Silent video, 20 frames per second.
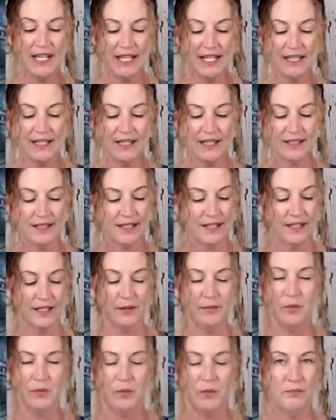is going
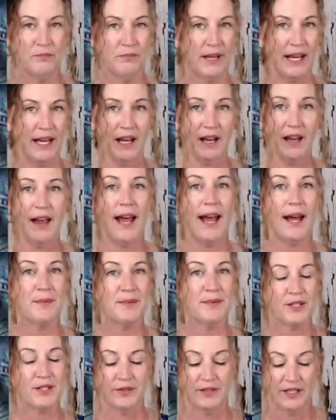to be
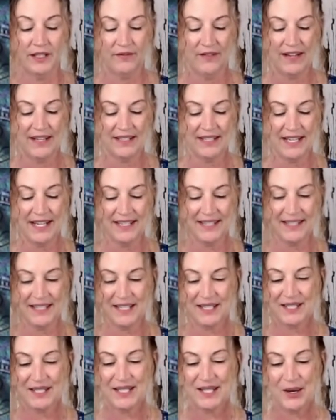absolutely
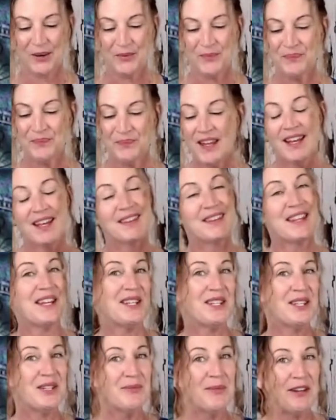fantastic. So
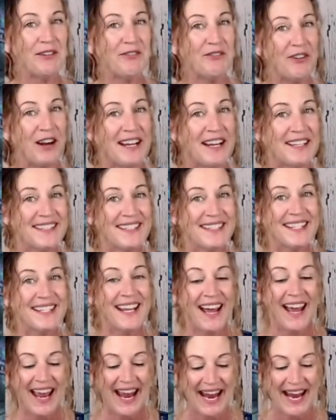thank you, my friends.
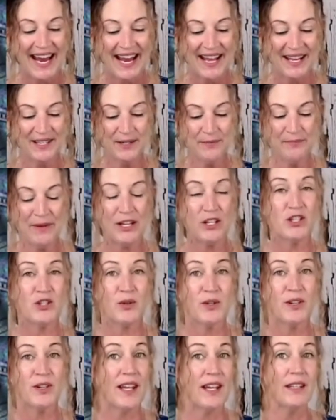And make
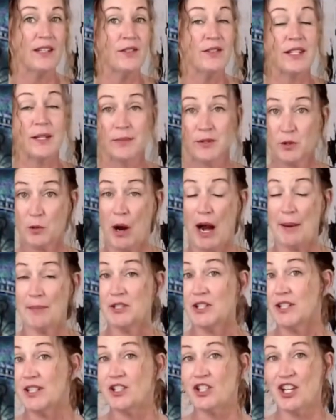sure that you subscribe
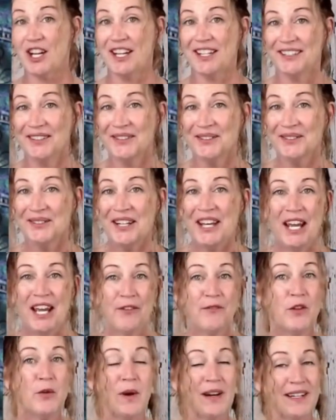to the channel if
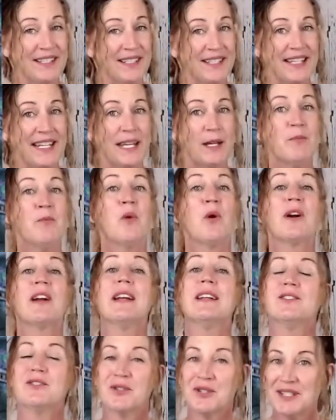you want to see more
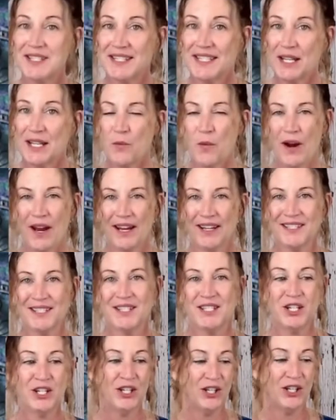interesting ways
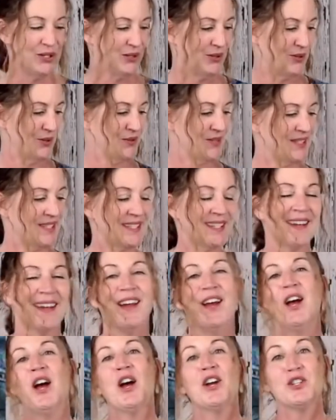to use
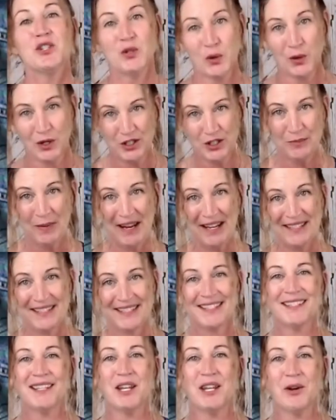torch
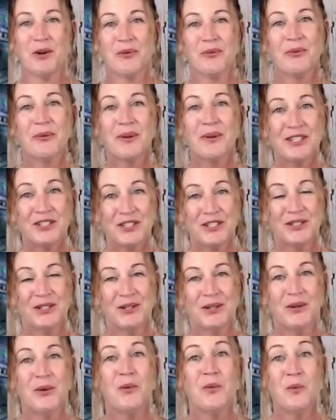paste, the
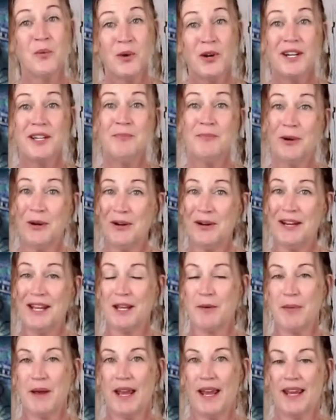original wood burning
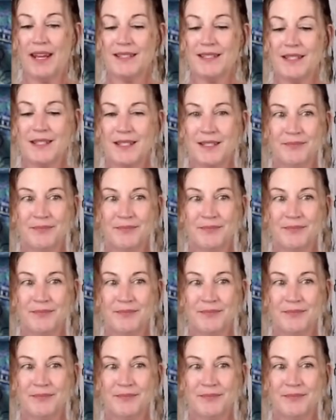paste